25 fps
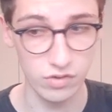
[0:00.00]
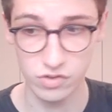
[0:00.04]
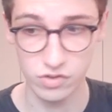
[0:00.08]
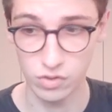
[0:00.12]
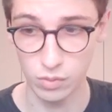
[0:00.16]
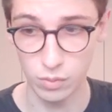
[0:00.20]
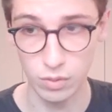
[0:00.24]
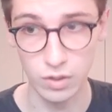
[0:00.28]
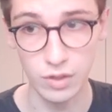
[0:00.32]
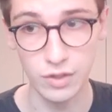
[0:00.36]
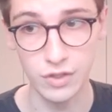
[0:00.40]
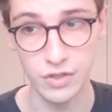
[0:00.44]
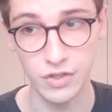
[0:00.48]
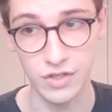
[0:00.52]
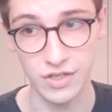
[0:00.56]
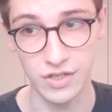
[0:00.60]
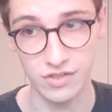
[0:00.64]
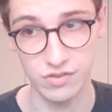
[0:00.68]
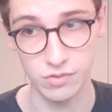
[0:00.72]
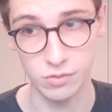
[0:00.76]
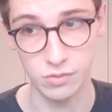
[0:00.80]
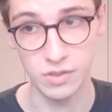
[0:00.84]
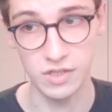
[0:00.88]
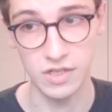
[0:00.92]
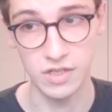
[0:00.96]

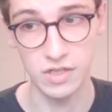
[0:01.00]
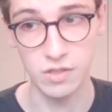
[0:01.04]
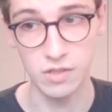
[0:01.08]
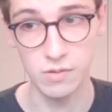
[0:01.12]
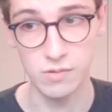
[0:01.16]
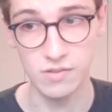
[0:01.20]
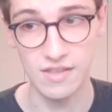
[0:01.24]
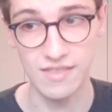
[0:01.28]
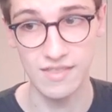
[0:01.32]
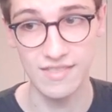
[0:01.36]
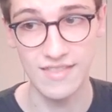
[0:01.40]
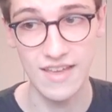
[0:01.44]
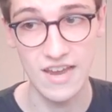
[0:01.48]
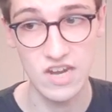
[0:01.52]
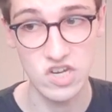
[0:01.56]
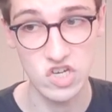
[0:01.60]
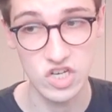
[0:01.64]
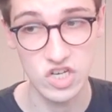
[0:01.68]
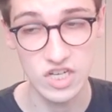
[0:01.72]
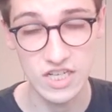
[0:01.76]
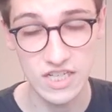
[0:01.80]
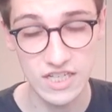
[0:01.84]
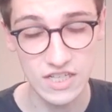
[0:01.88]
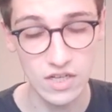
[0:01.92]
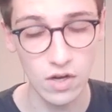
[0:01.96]
So you can use the
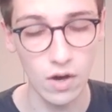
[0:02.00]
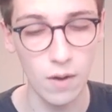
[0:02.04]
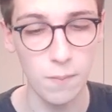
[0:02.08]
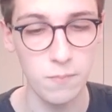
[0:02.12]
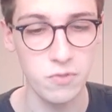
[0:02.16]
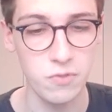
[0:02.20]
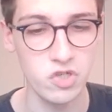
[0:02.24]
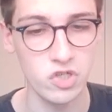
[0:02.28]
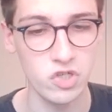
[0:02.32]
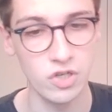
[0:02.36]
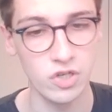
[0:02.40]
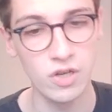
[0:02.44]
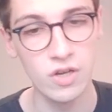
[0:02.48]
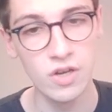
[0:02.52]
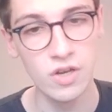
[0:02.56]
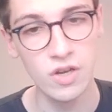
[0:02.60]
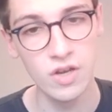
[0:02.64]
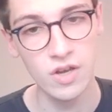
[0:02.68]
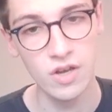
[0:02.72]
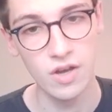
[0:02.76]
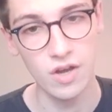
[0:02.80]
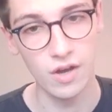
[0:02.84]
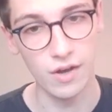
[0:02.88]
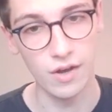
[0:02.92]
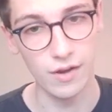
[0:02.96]
dash E option
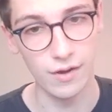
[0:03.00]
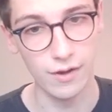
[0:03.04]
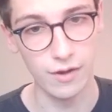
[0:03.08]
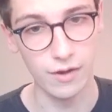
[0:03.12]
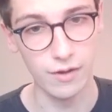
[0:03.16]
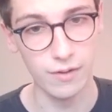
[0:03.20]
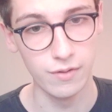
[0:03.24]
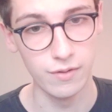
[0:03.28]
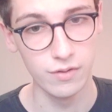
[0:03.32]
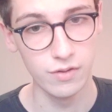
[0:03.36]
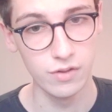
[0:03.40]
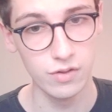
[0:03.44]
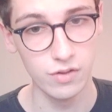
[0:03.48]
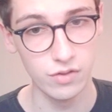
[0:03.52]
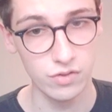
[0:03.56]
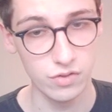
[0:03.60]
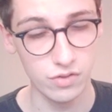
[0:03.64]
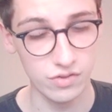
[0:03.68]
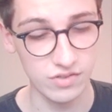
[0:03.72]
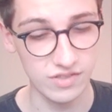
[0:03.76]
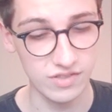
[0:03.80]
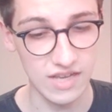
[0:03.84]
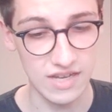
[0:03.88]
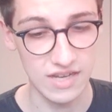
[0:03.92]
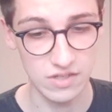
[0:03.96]

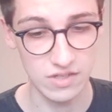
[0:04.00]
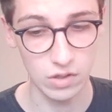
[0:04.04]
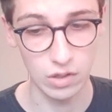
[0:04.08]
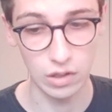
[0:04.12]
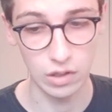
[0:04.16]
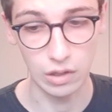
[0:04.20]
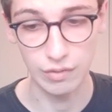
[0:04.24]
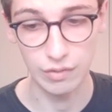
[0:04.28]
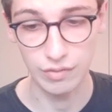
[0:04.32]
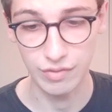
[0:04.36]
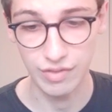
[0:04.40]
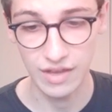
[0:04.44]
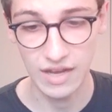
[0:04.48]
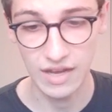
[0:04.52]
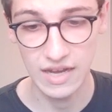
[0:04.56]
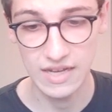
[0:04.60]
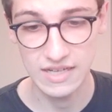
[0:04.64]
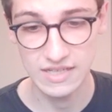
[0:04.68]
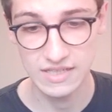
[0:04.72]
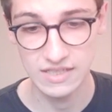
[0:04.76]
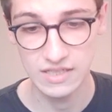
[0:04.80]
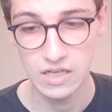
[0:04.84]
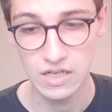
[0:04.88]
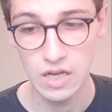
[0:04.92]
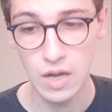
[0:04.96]
to set all of
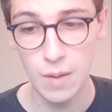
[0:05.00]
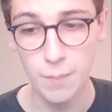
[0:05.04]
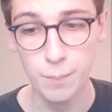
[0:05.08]
that.